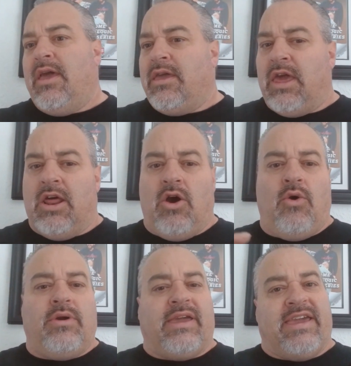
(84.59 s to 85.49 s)
You
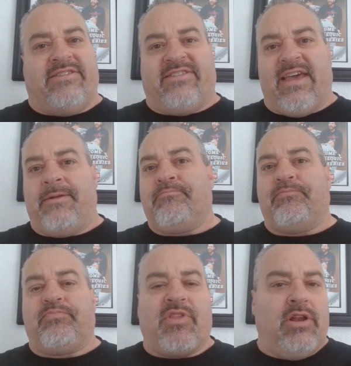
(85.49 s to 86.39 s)
know, he said,
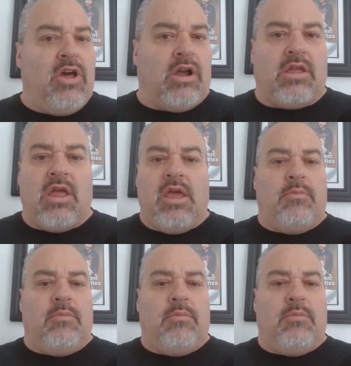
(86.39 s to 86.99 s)
look,